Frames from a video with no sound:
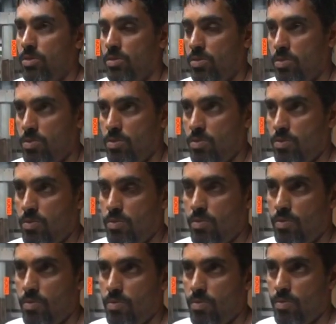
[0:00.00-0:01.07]
so
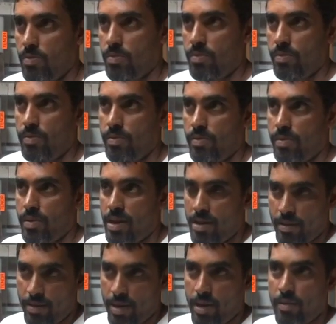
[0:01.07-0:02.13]

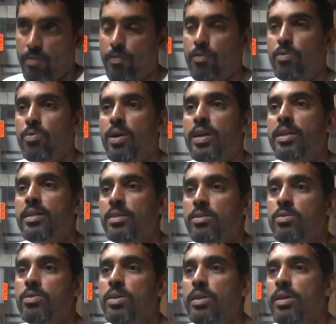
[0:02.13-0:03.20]
I flew right
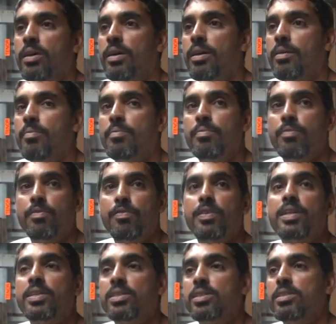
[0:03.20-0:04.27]
into the
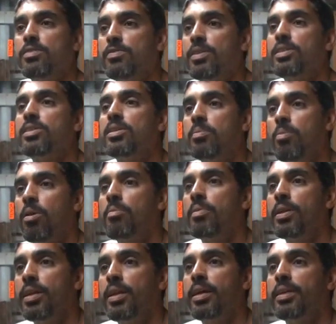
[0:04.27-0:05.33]
his finish
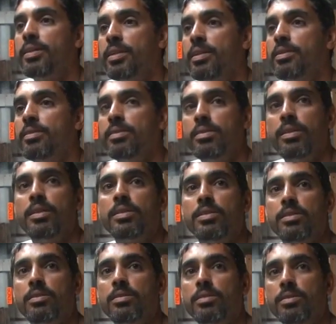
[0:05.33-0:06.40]
department, and I did
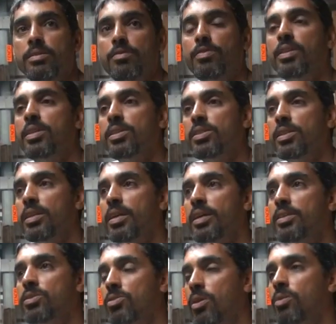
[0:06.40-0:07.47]
his finish. And
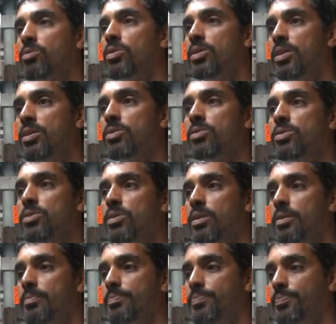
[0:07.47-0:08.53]
then throughout the years
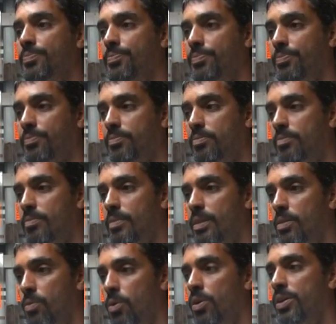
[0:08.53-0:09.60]

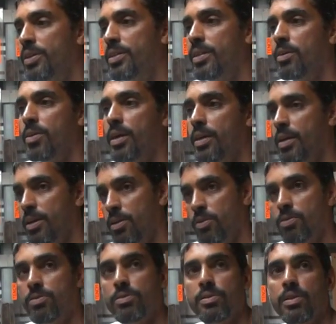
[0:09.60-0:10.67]
working there, I
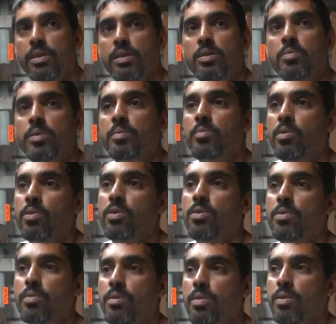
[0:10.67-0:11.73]
learned a little bit more
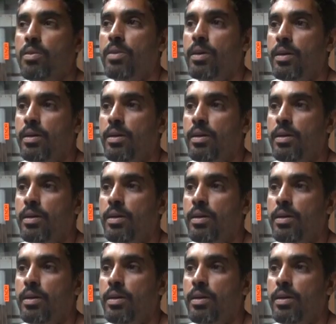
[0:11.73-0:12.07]
on